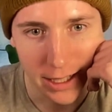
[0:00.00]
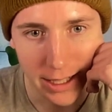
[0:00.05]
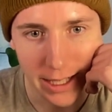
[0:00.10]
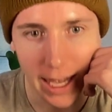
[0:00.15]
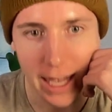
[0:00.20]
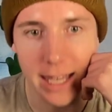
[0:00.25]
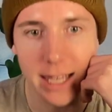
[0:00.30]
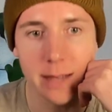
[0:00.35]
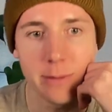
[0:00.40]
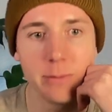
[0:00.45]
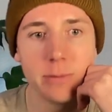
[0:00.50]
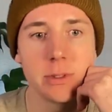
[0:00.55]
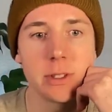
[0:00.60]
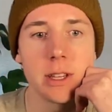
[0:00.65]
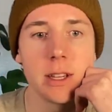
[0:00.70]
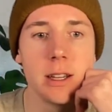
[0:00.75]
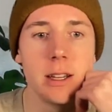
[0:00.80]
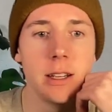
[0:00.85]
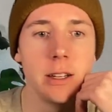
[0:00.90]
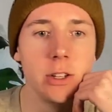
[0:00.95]
Games,
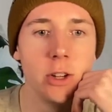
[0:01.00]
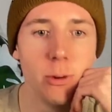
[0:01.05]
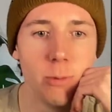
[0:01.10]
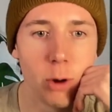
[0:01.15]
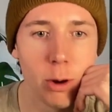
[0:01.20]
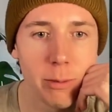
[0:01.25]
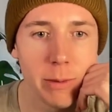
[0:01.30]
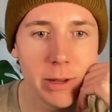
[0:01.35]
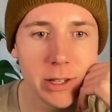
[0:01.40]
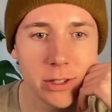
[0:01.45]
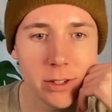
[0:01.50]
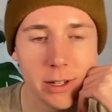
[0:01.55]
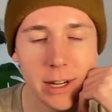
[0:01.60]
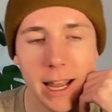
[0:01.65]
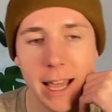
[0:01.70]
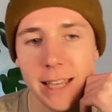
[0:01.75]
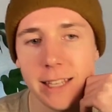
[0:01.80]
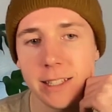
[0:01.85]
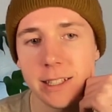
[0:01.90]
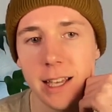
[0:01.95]
No More Mr.
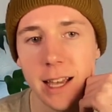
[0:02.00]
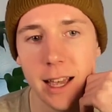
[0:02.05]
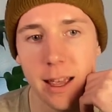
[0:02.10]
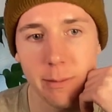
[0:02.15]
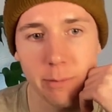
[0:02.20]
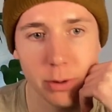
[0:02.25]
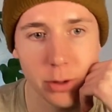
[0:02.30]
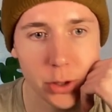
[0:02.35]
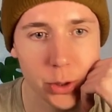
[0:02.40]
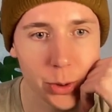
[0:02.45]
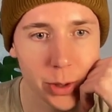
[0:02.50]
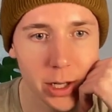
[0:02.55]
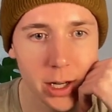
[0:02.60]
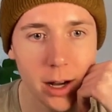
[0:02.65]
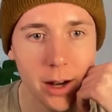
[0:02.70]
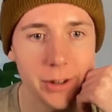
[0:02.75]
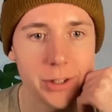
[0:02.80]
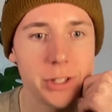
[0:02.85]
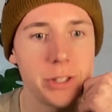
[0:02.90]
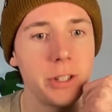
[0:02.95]
Nice Guy, Pursuing
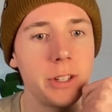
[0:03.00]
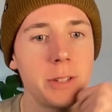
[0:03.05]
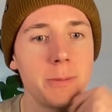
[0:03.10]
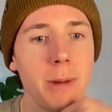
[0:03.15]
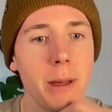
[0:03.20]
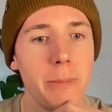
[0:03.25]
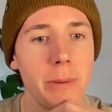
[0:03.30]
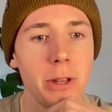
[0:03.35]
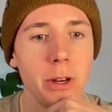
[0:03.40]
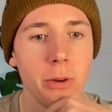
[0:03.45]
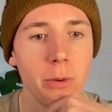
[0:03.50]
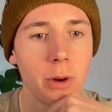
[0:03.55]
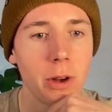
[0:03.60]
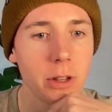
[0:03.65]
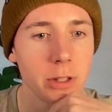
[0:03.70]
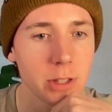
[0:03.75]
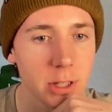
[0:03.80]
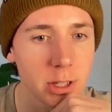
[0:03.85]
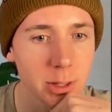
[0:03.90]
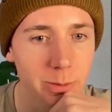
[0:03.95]
Consciousness by Peter
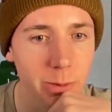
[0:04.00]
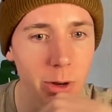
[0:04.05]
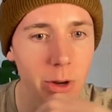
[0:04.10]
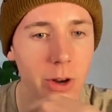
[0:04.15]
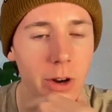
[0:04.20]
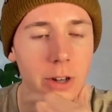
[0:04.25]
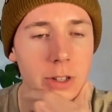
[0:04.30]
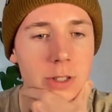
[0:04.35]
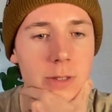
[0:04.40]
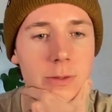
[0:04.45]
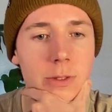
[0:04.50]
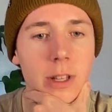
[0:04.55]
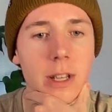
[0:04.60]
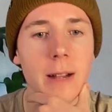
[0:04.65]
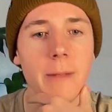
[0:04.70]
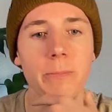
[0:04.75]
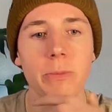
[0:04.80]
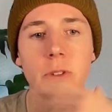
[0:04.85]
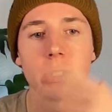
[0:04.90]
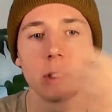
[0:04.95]
Rawson, Small Arcs of...
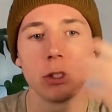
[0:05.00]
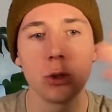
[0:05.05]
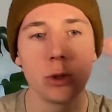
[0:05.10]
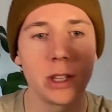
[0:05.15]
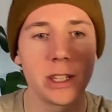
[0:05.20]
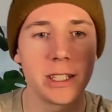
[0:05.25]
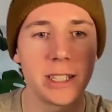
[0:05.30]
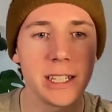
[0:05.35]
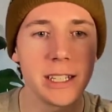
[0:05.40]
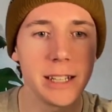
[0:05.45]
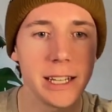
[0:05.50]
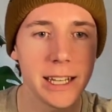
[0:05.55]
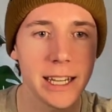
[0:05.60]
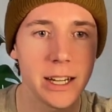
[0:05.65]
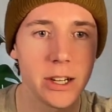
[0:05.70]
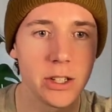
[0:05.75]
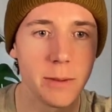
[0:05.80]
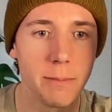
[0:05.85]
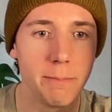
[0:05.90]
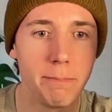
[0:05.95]
You can see like
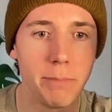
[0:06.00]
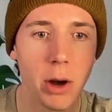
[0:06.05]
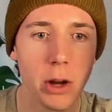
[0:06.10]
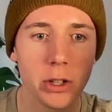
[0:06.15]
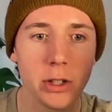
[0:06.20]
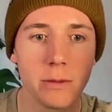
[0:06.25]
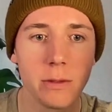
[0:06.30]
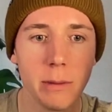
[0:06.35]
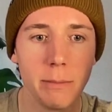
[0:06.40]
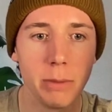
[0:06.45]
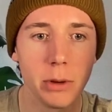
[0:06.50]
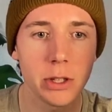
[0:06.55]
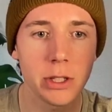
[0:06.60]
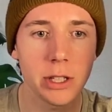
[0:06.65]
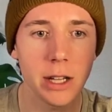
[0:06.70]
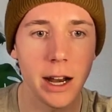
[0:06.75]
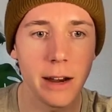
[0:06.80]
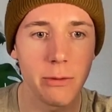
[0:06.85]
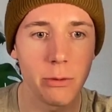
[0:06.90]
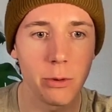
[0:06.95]
here's a bunch of the books
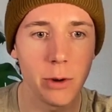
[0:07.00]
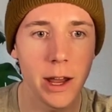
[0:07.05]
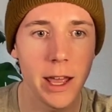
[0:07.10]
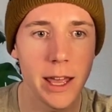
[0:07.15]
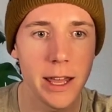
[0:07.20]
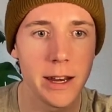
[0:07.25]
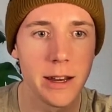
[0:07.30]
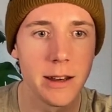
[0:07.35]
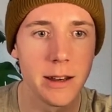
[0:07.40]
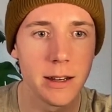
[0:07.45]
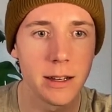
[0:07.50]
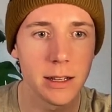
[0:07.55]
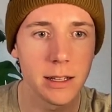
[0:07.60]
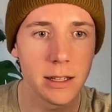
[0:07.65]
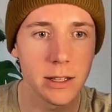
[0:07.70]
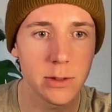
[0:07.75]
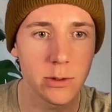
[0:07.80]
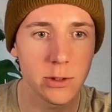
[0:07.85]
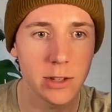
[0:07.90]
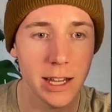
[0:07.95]
that I've read.
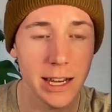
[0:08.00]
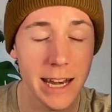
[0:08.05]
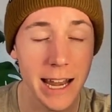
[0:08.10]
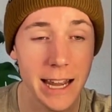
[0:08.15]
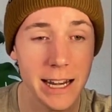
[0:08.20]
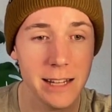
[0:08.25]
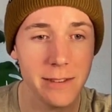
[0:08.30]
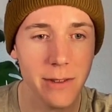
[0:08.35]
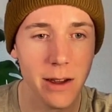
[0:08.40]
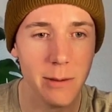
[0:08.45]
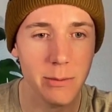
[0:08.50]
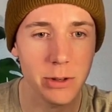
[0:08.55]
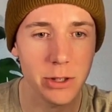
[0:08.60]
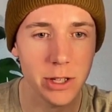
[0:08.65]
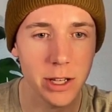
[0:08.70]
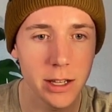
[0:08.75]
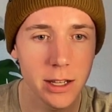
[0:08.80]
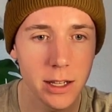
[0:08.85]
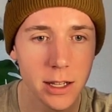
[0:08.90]
This was at 95%.